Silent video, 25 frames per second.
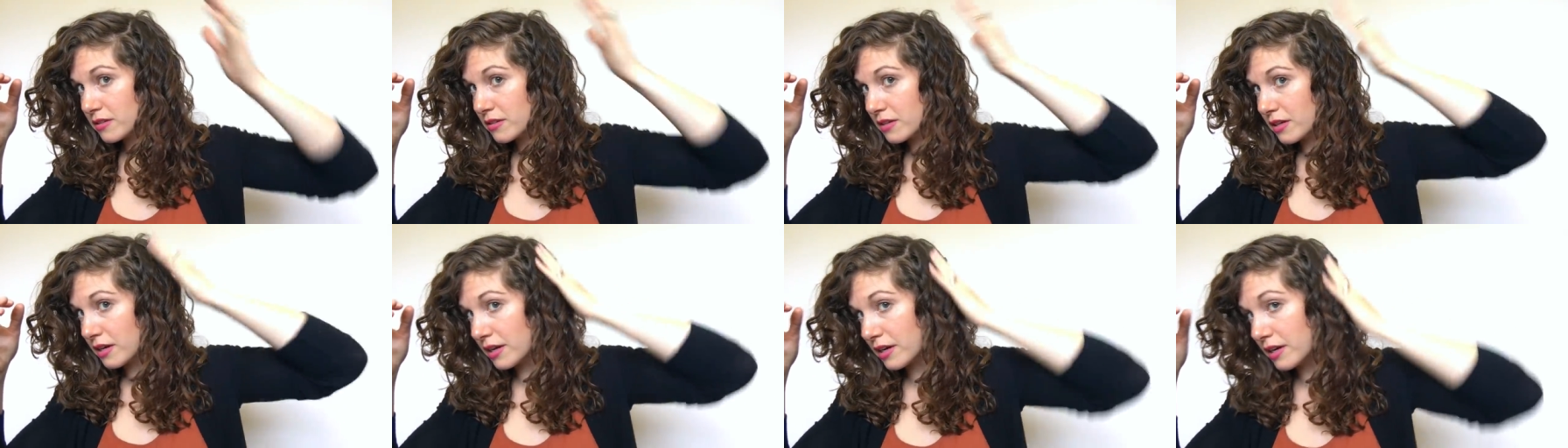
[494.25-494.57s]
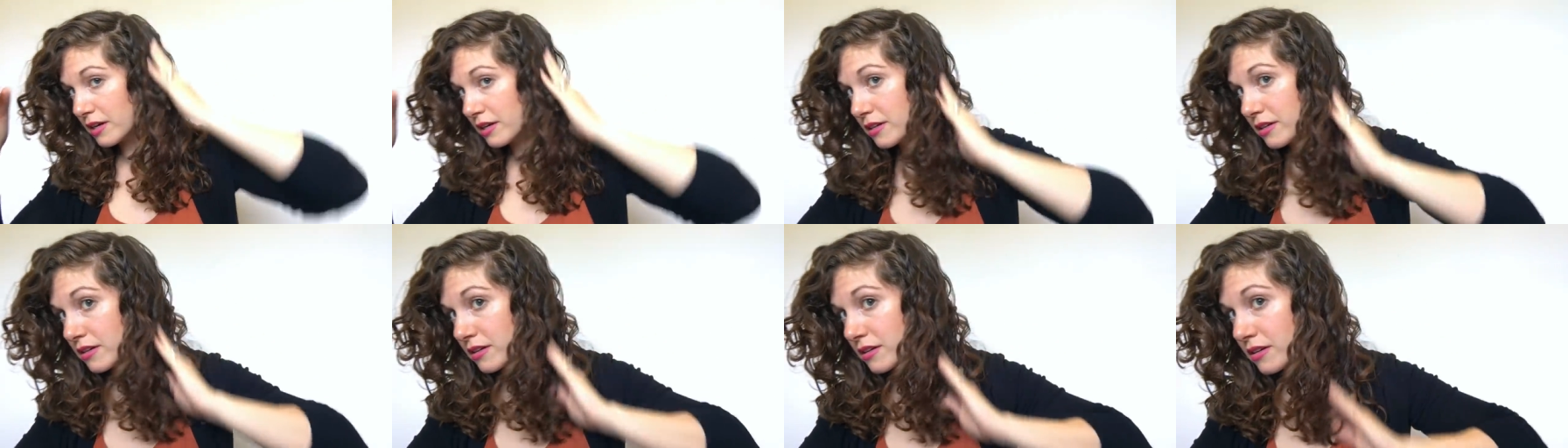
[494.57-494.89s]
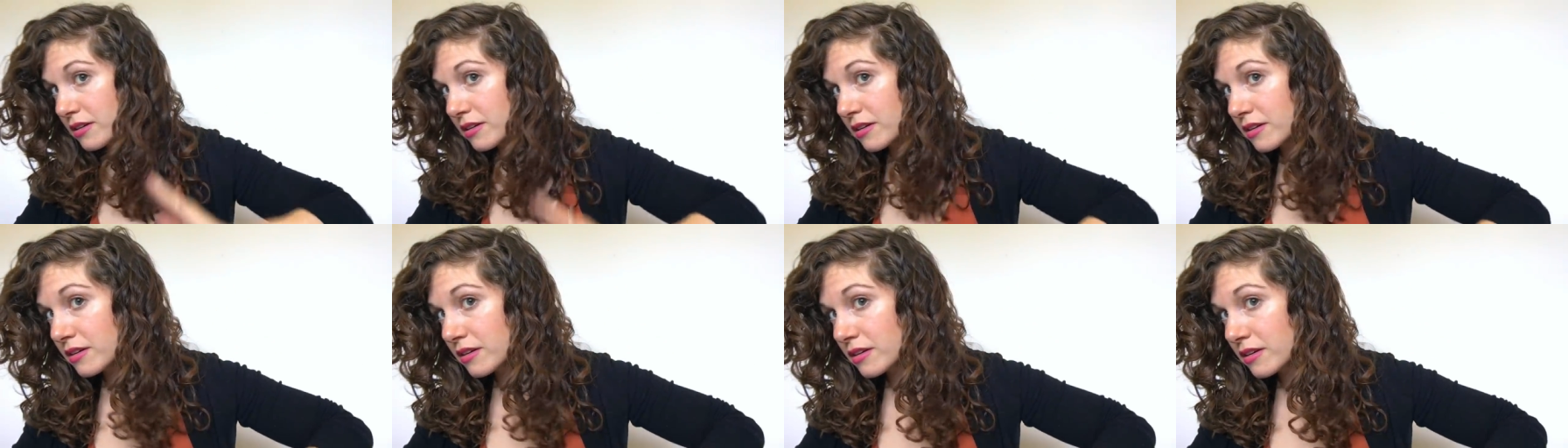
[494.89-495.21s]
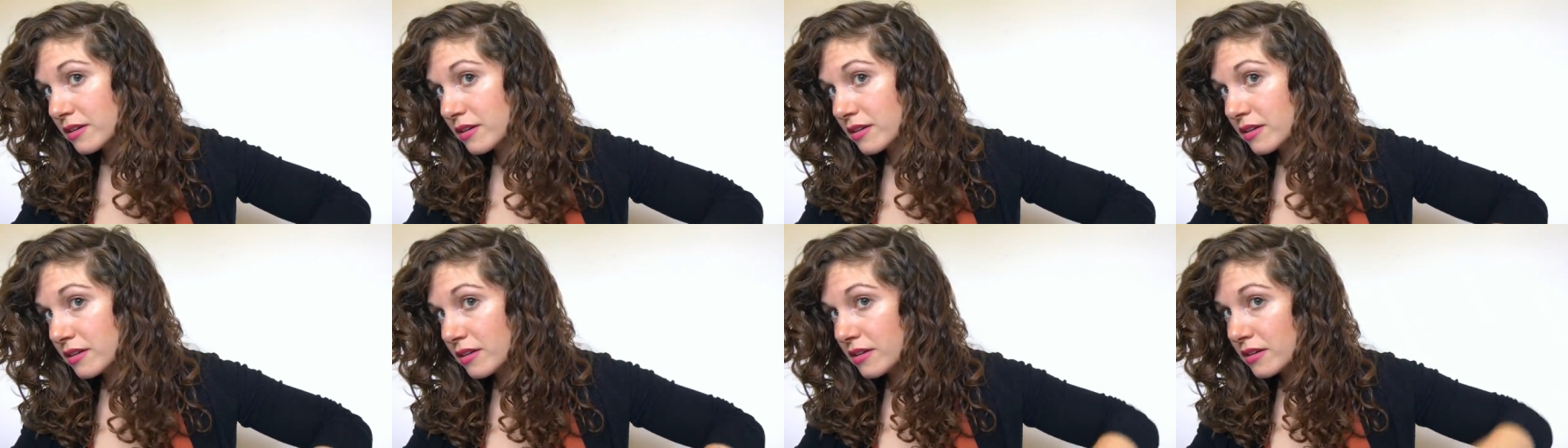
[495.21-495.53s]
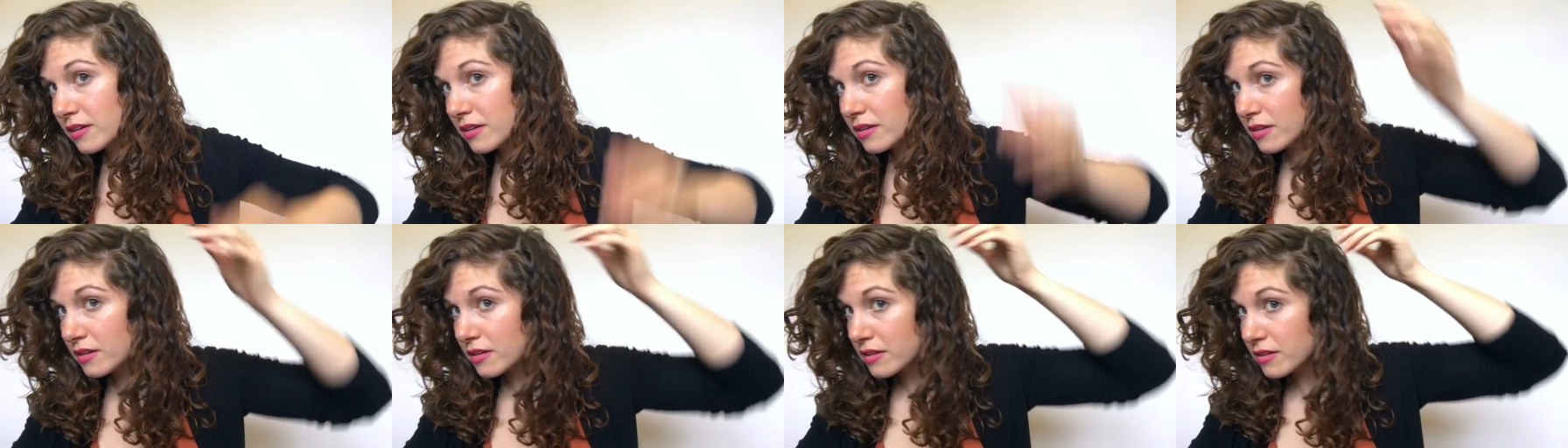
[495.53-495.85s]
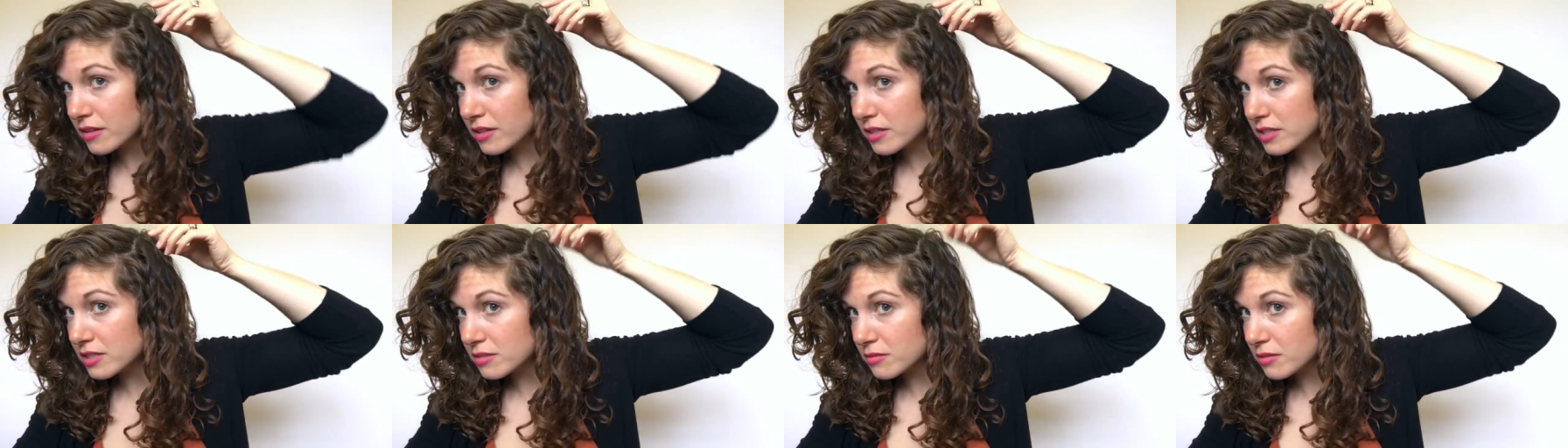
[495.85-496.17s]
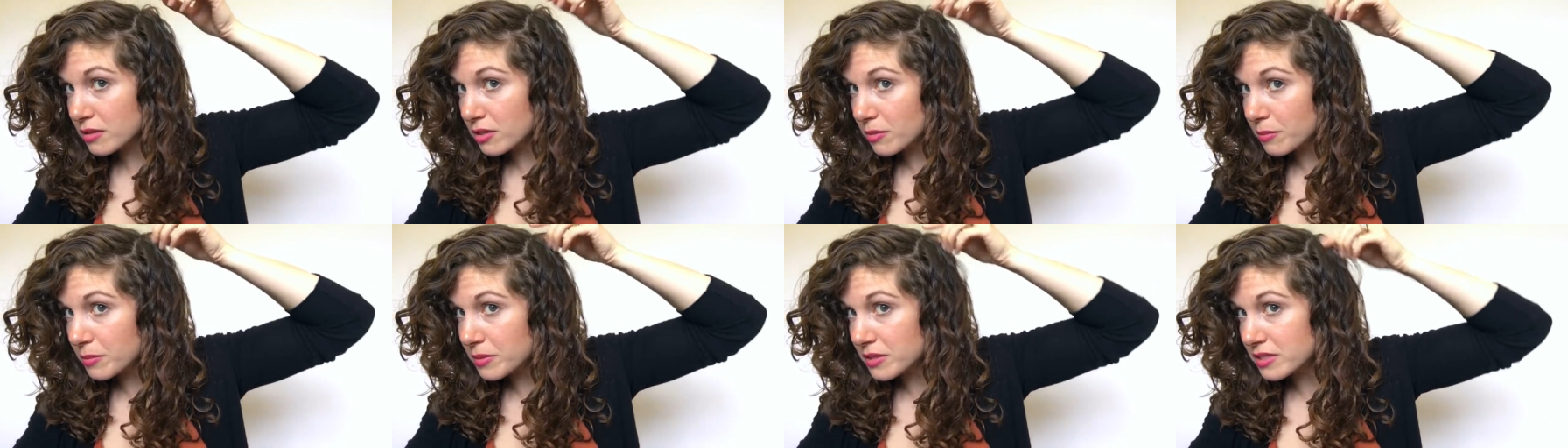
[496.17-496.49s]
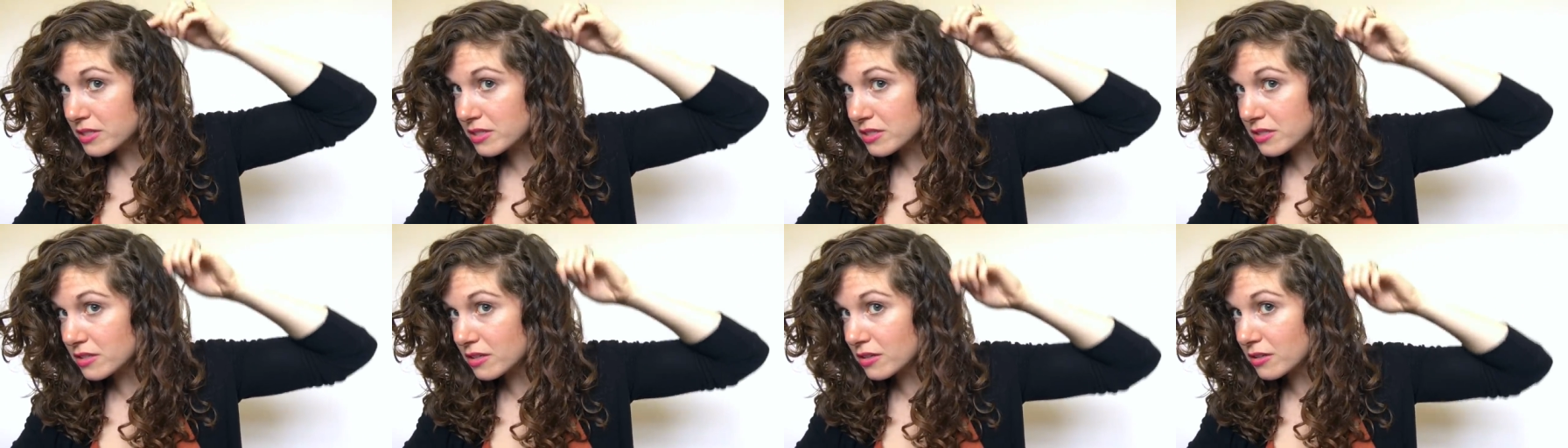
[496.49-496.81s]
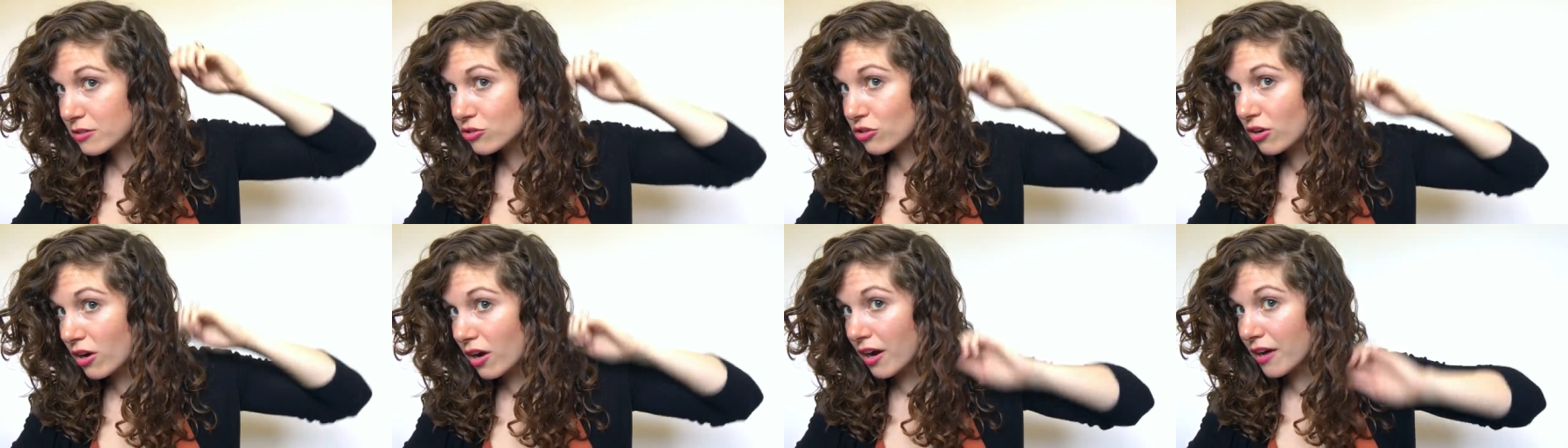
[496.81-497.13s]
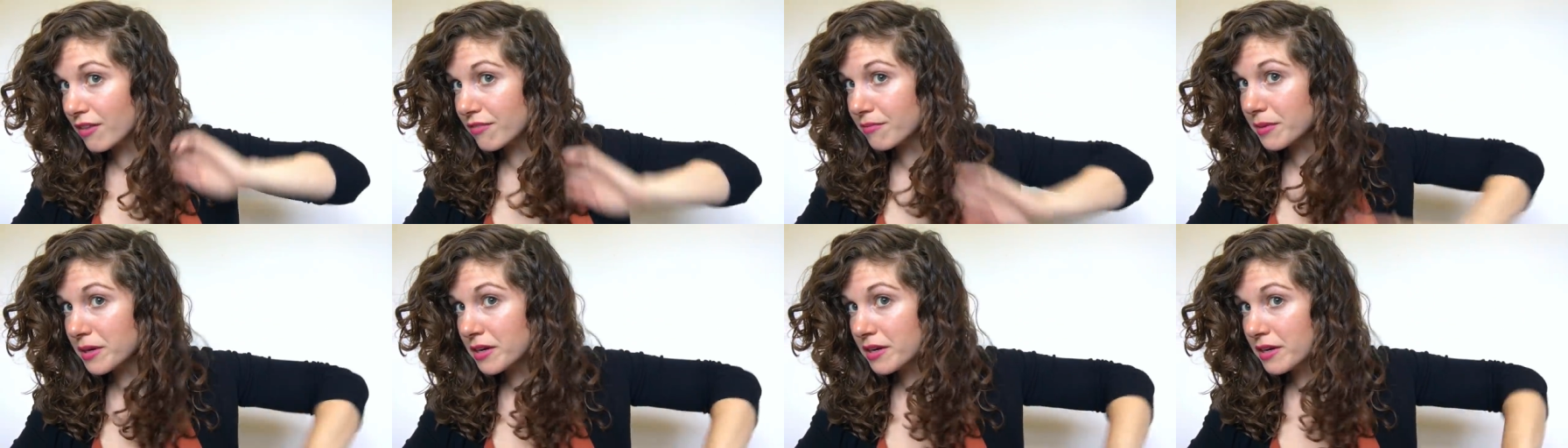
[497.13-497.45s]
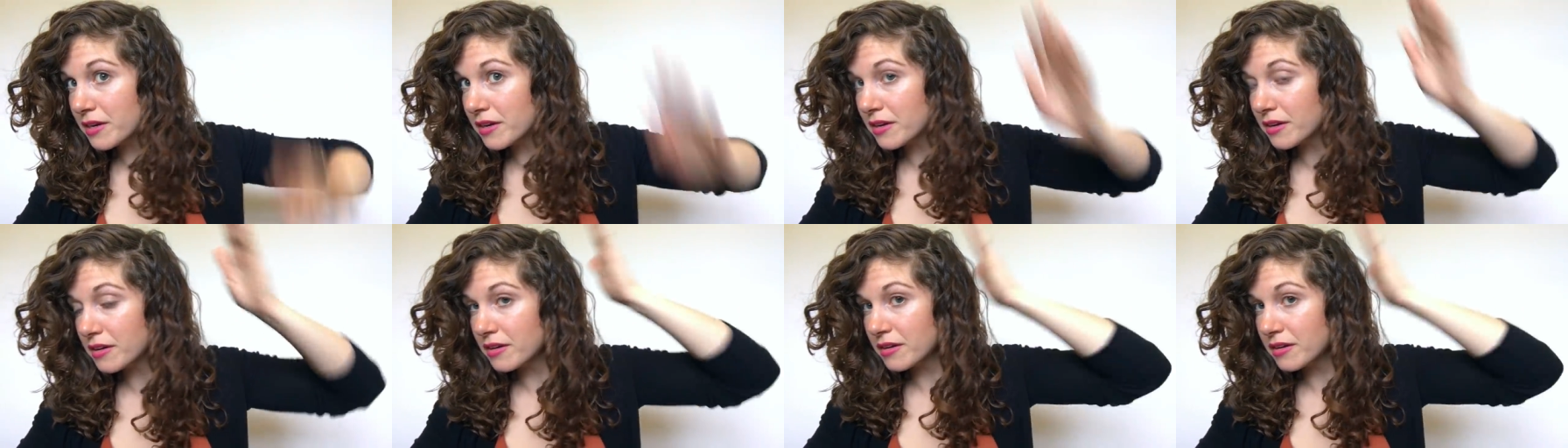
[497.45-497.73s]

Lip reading: Okay. This little piece is going to drive me.